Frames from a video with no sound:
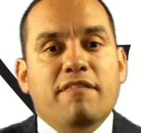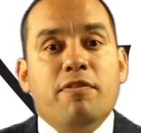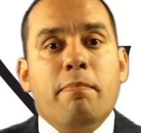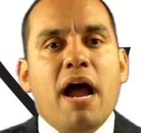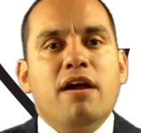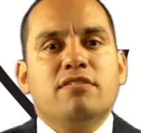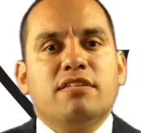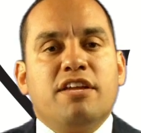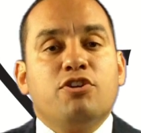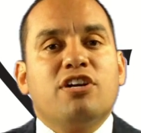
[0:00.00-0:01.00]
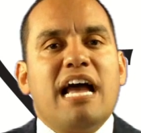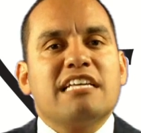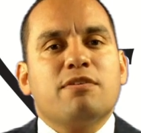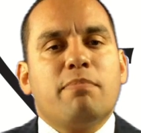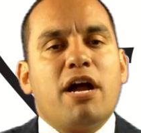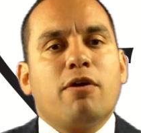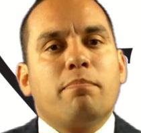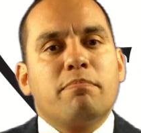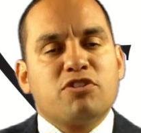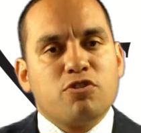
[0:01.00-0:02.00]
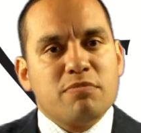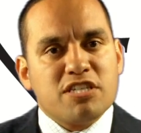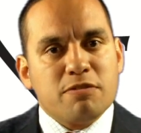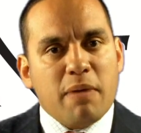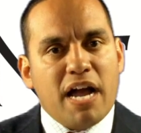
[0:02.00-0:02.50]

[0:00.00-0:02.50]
If the buyers, then you're going to ask the buyer, Mr. and Mrs.